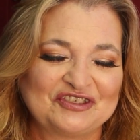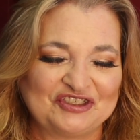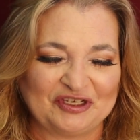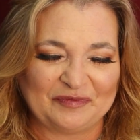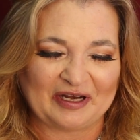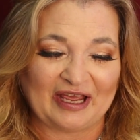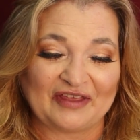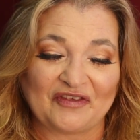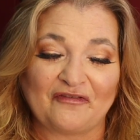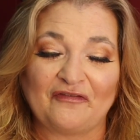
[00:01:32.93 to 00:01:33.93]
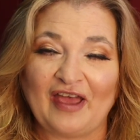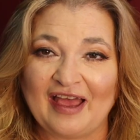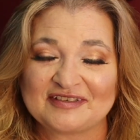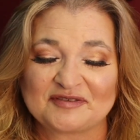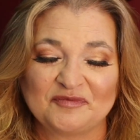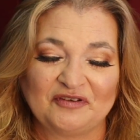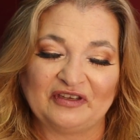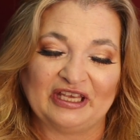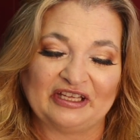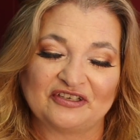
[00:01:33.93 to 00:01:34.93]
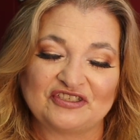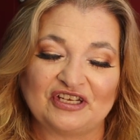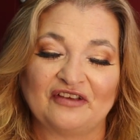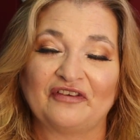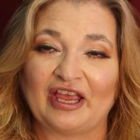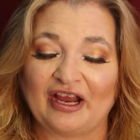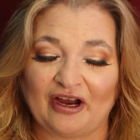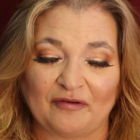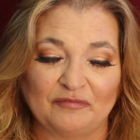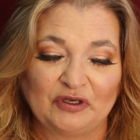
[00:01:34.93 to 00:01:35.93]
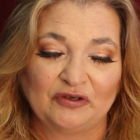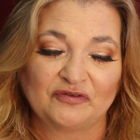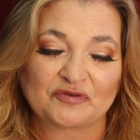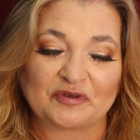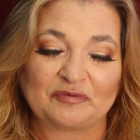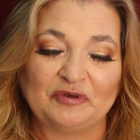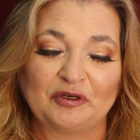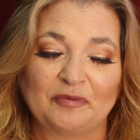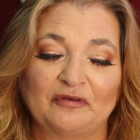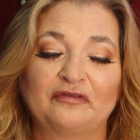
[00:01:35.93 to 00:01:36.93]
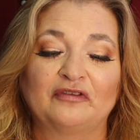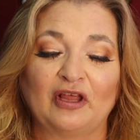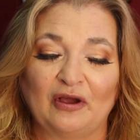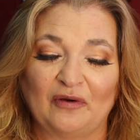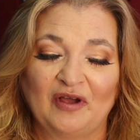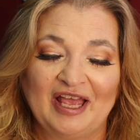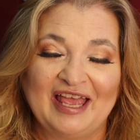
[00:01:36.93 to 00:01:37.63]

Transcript: Gemini, the fast-moving energy of air, moves with mutable flow